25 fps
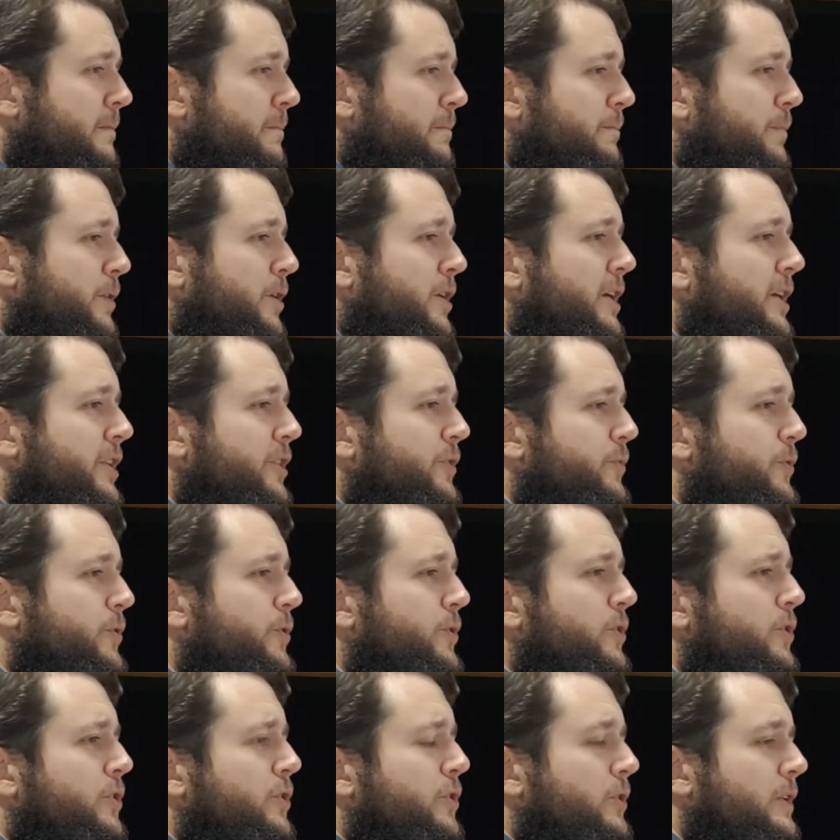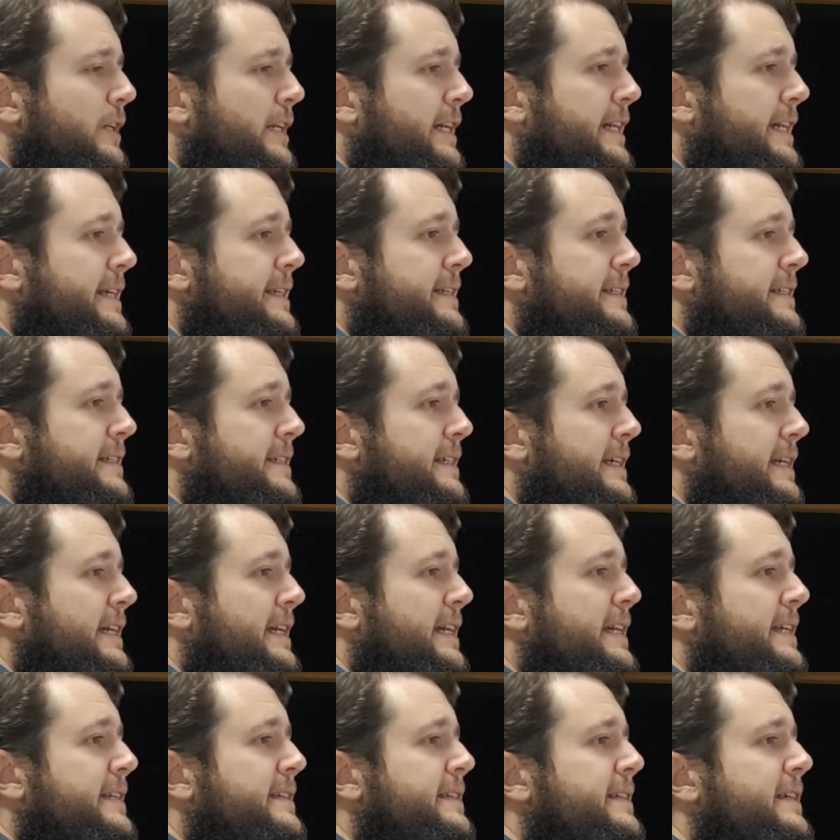by the rule
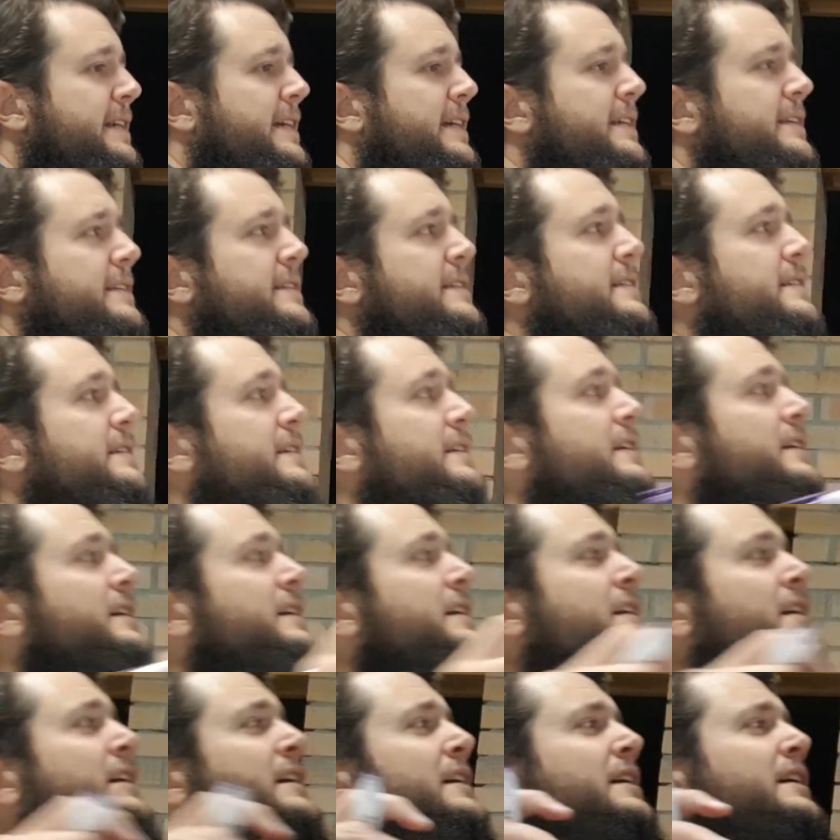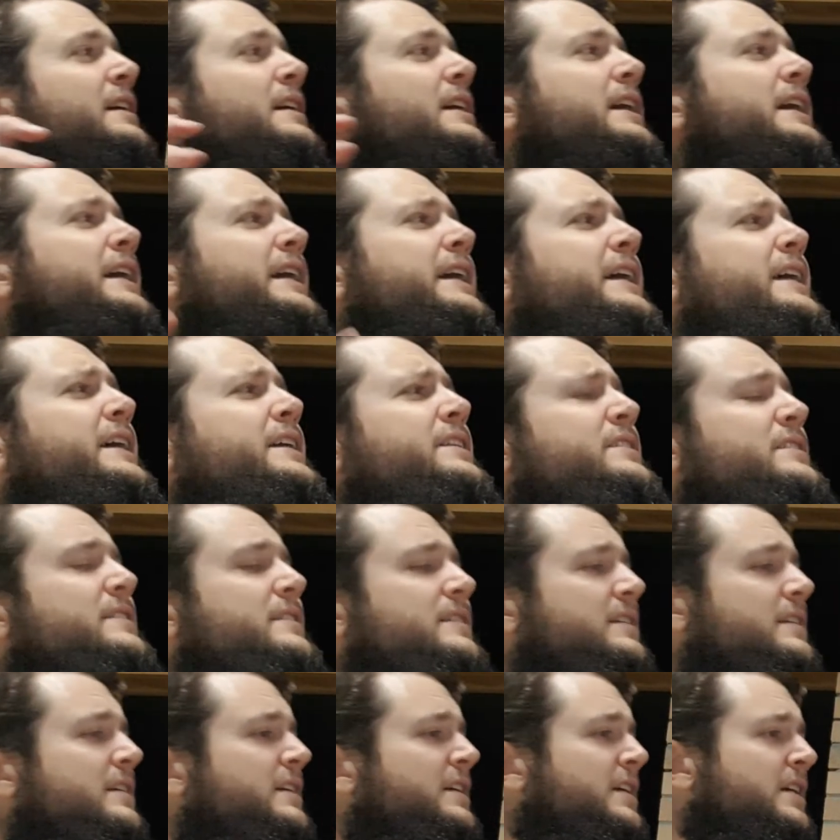SSS. And
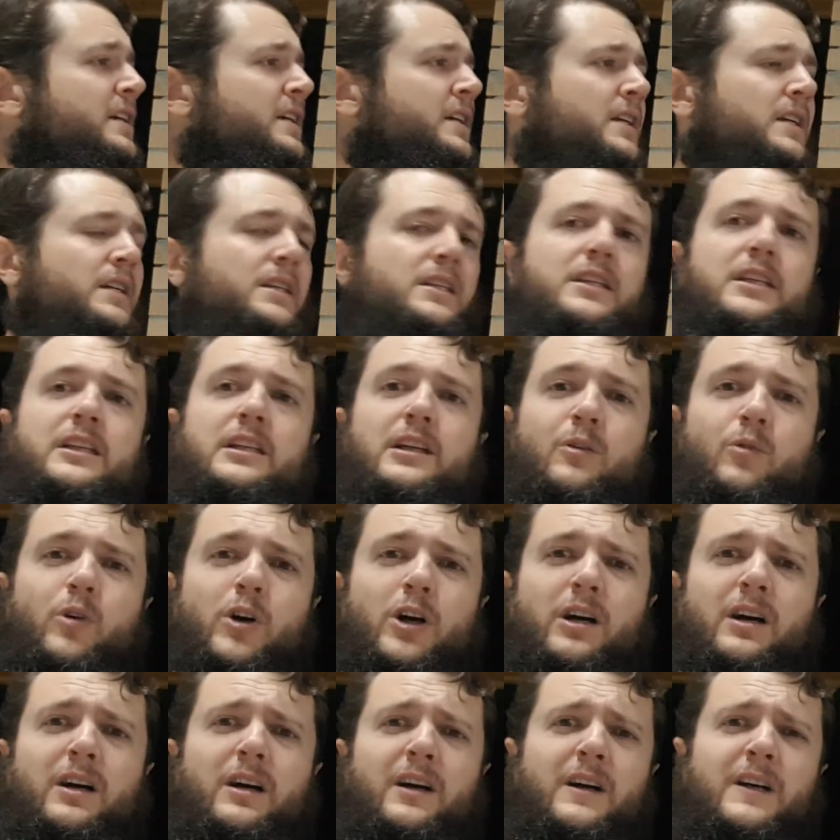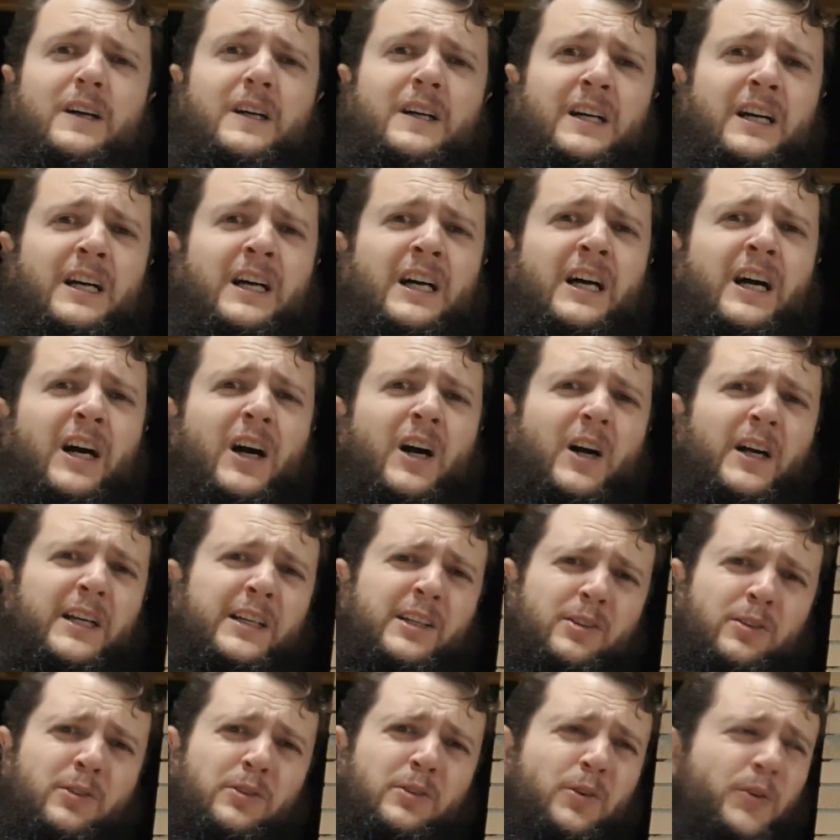you know what? I
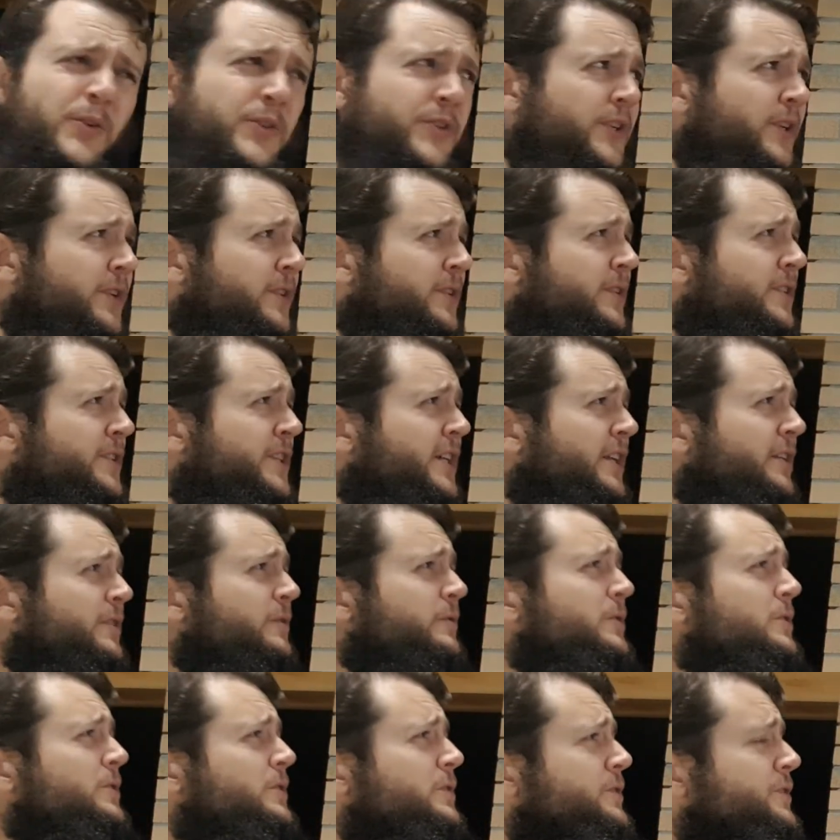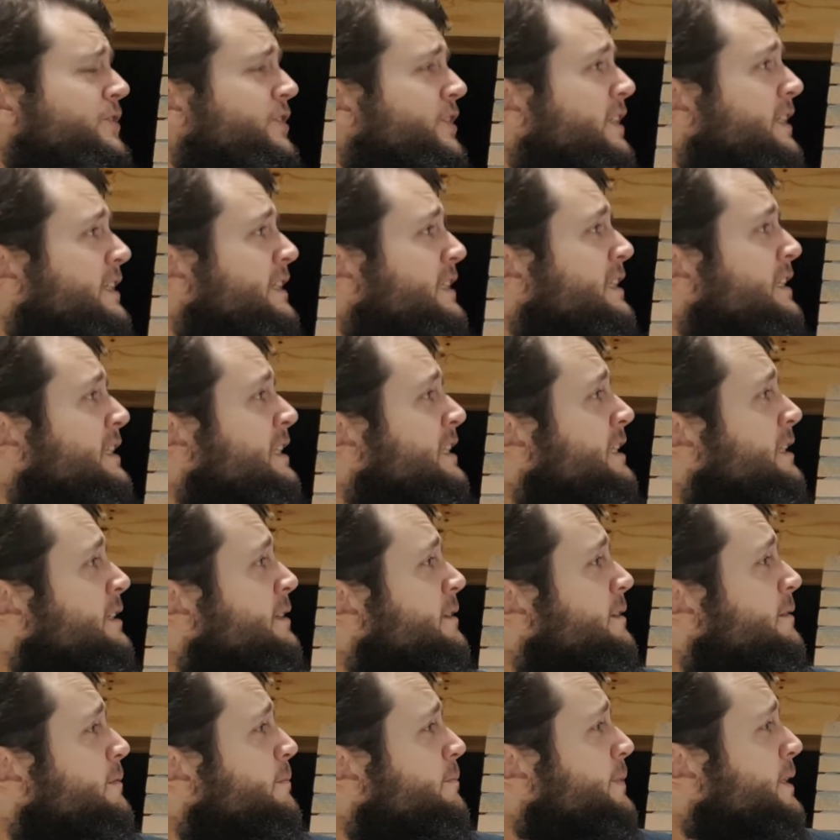could also use other rules.
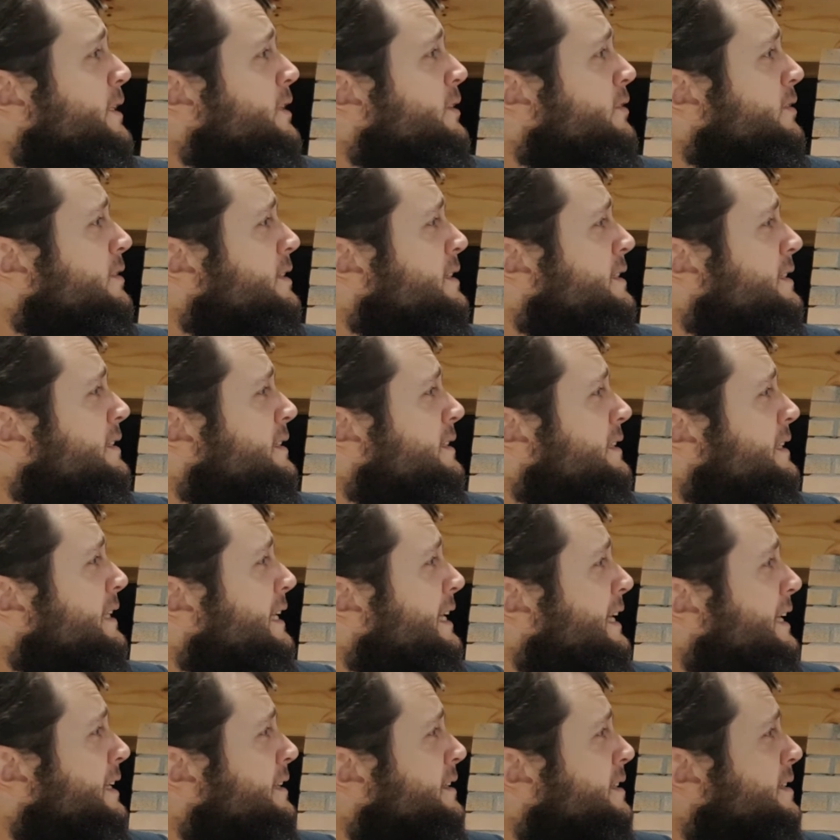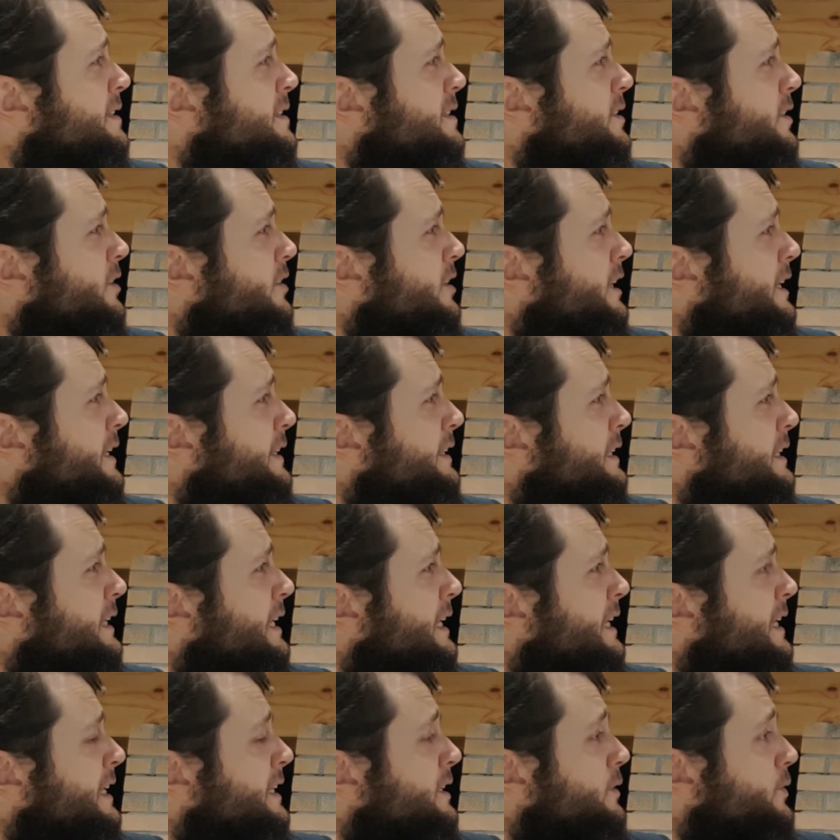Because they had the side
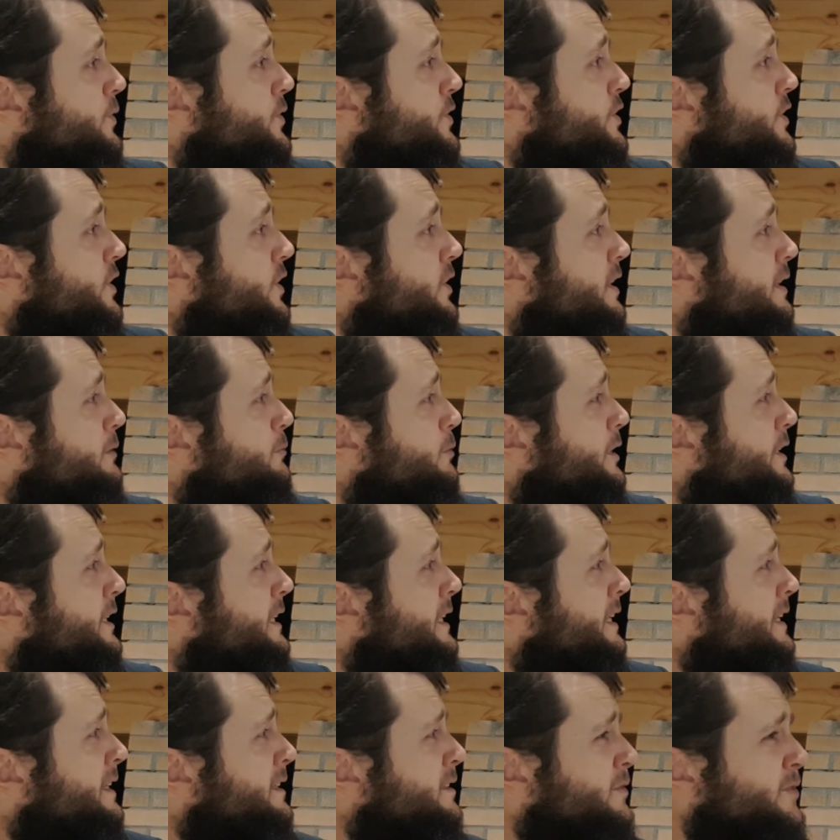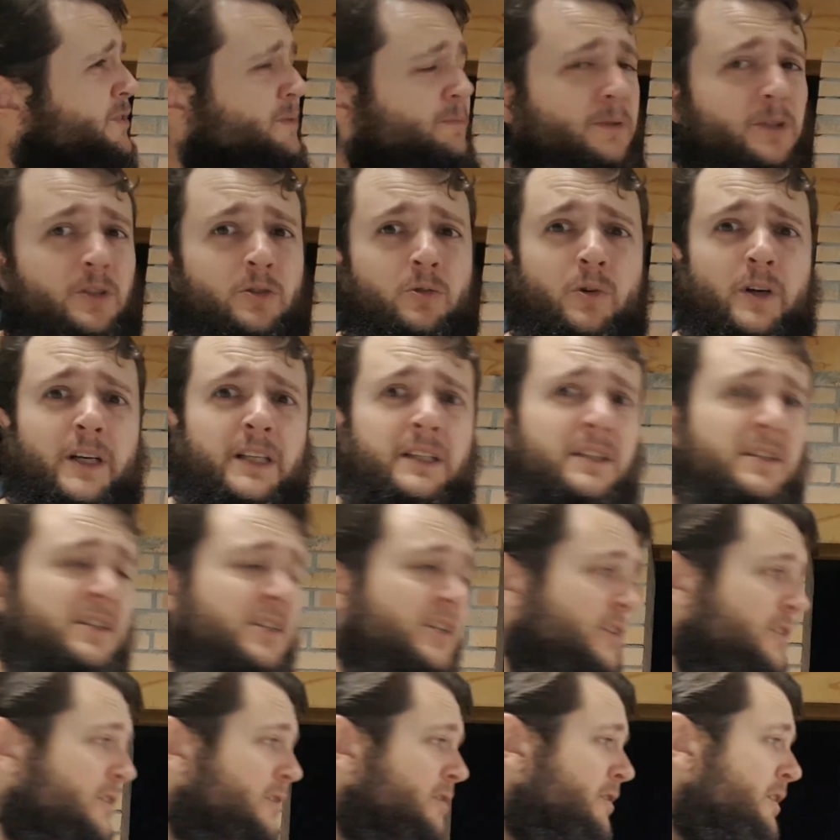angle side where the angle's between the
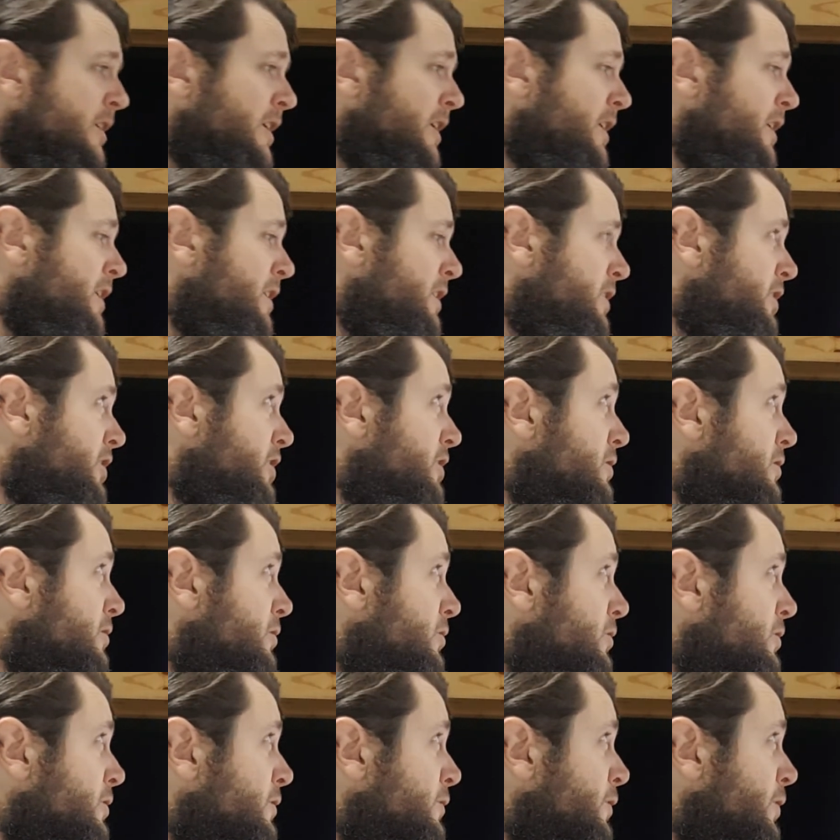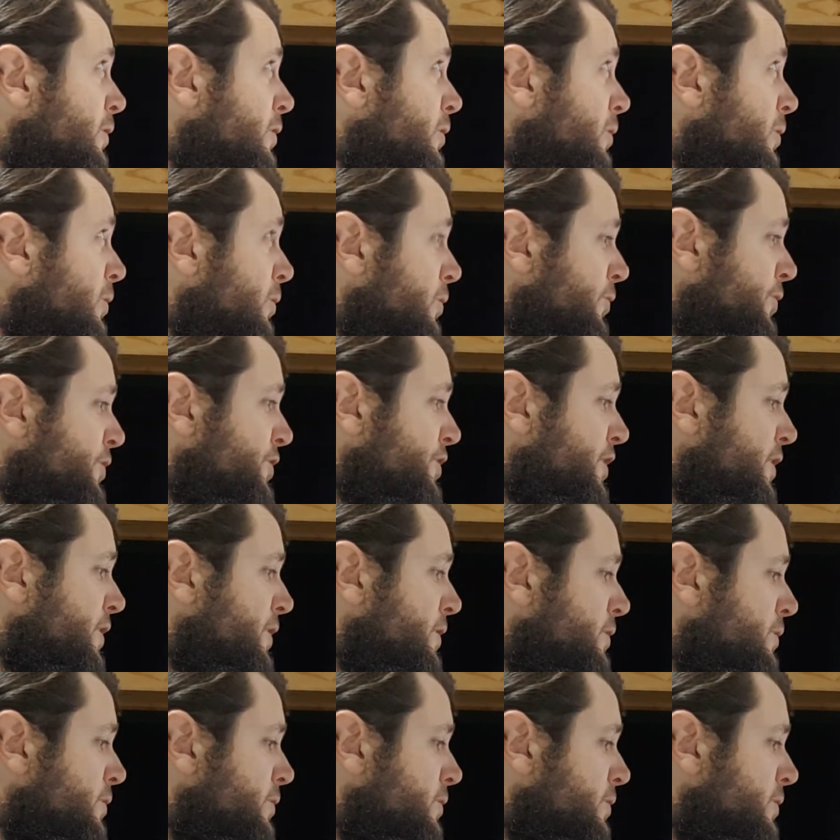two, you could have
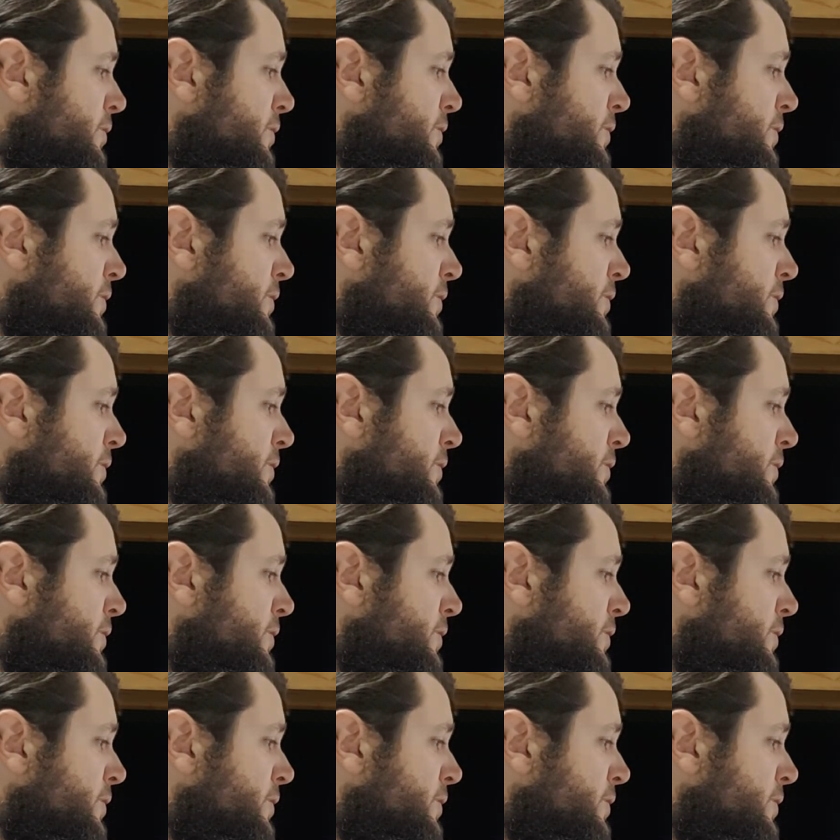also